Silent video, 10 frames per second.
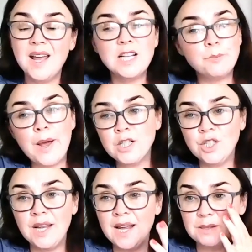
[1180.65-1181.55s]

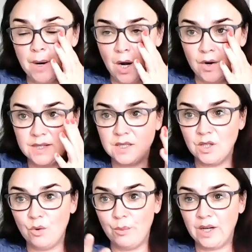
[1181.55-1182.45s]
especially as parents, you
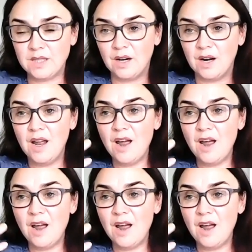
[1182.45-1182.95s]
know, because our